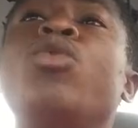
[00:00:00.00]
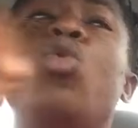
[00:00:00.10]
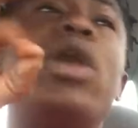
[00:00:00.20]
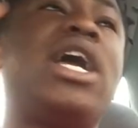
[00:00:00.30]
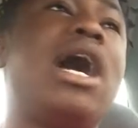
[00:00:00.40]

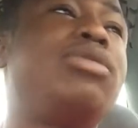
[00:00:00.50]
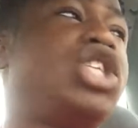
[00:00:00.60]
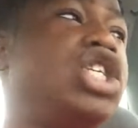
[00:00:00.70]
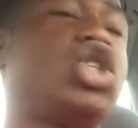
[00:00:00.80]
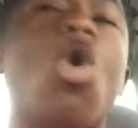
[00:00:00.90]
when it comes
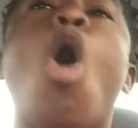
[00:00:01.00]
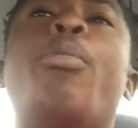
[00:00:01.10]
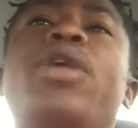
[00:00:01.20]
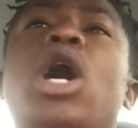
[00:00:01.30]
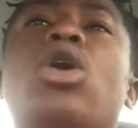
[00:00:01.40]
to
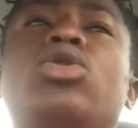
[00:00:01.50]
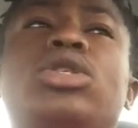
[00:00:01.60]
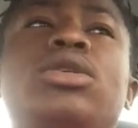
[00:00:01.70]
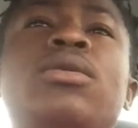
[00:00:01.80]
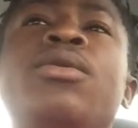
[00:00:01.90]

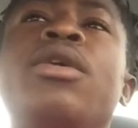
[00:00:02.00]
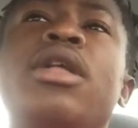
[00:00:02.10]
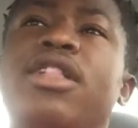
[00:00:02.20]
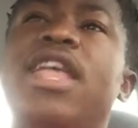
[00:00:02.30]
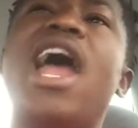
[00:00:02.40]
Scorpios,
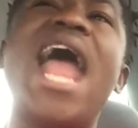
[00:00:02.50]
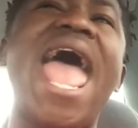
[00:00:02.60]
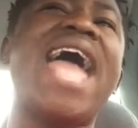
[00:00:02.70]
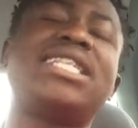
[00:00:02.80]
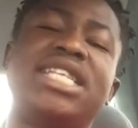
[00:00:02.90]
their
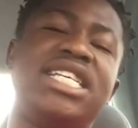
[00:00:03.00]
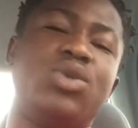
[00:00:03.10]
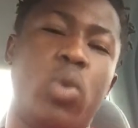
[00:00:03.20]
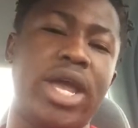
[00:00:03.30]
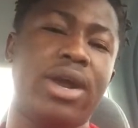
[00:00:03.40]
ex
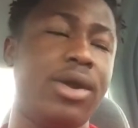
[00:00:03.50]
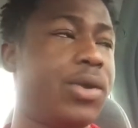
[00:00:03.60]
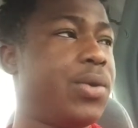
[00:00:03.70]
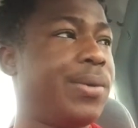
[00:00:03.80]
is weird.